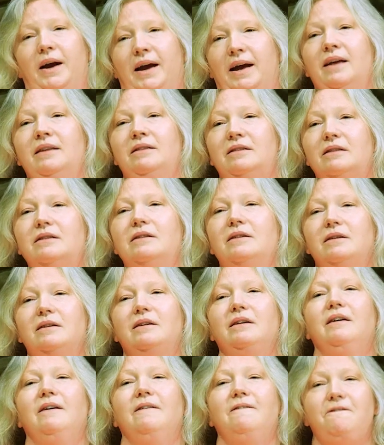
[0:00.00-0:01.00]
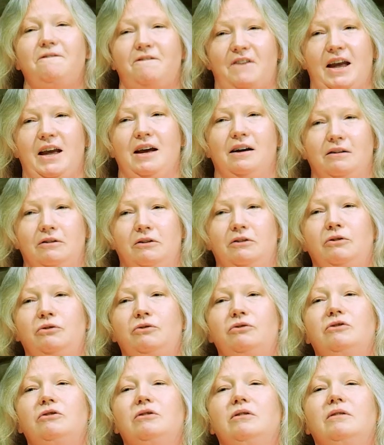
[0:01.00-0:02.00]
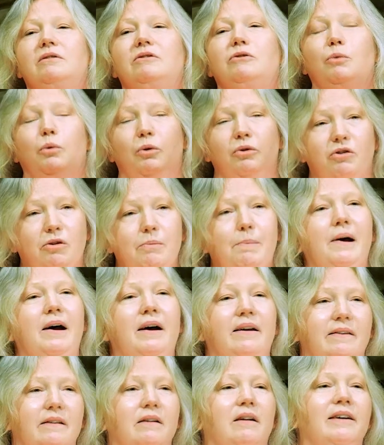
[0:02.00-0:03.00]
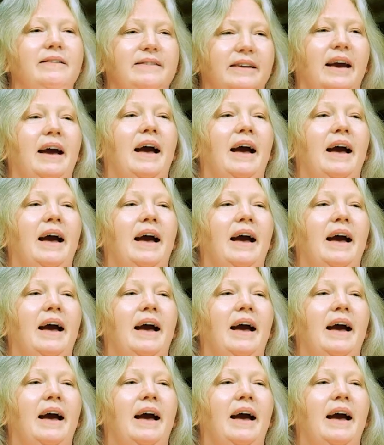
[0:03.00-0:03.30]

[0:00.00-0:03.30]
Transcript: with feels towards the personalised